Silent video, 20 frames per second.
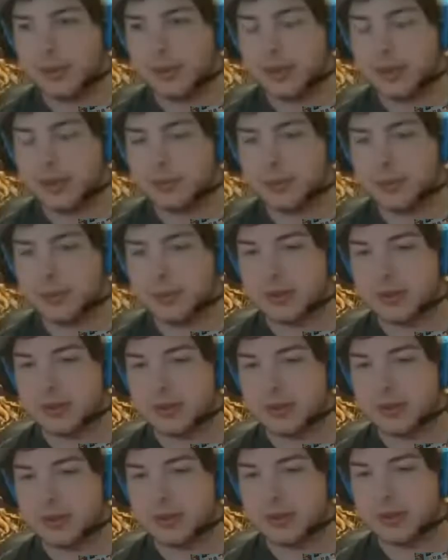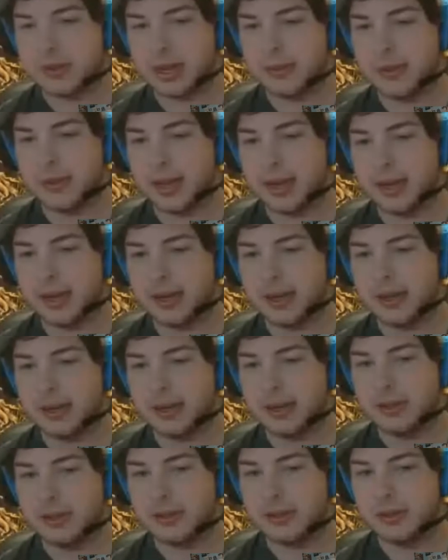so much time hating on this
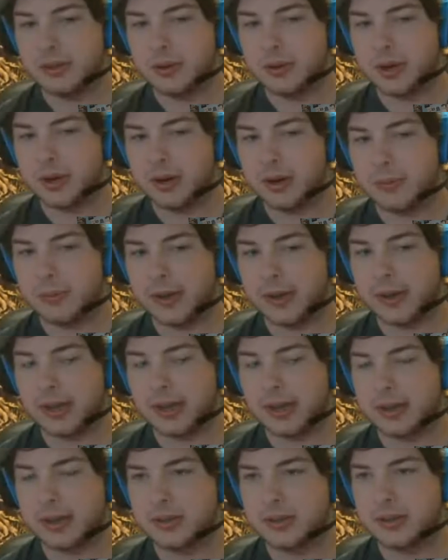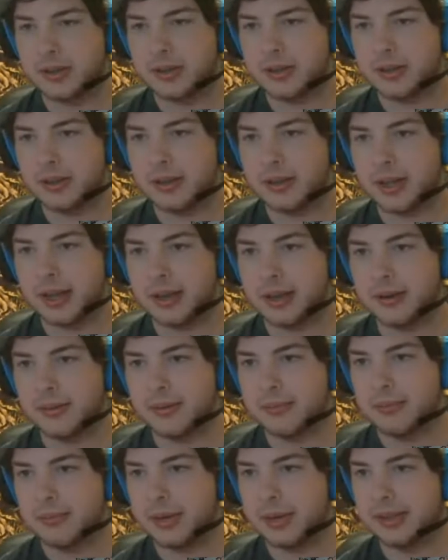new Aero package that by the
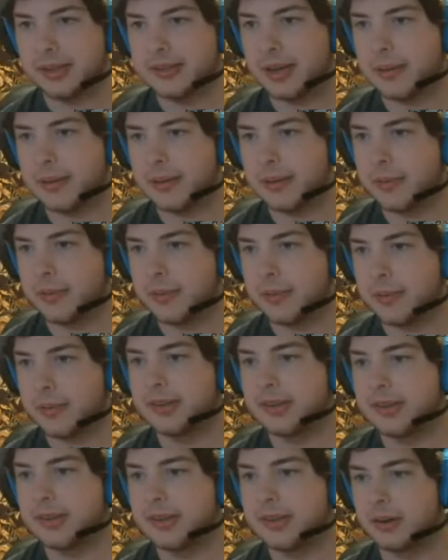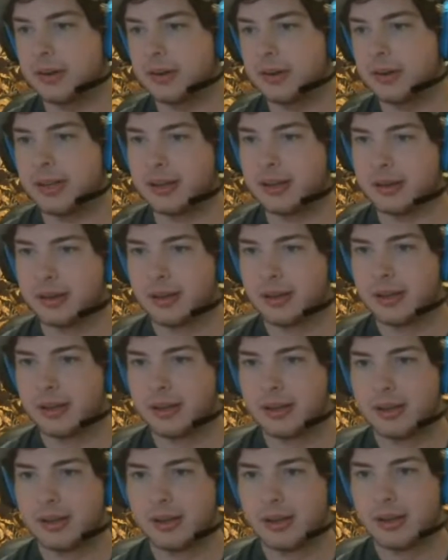time everybody else learned it,
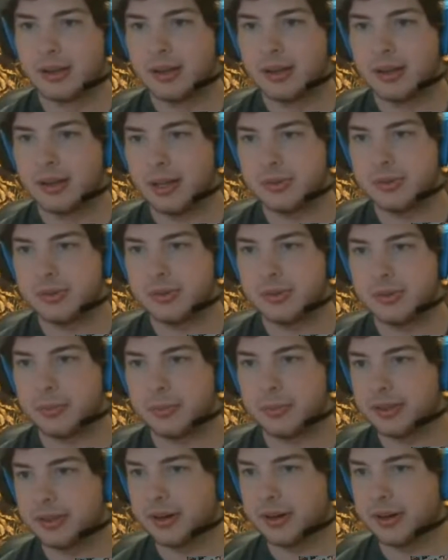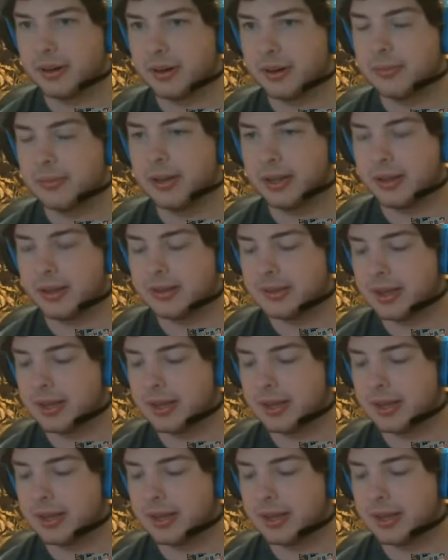he was already behind the curve, like you said.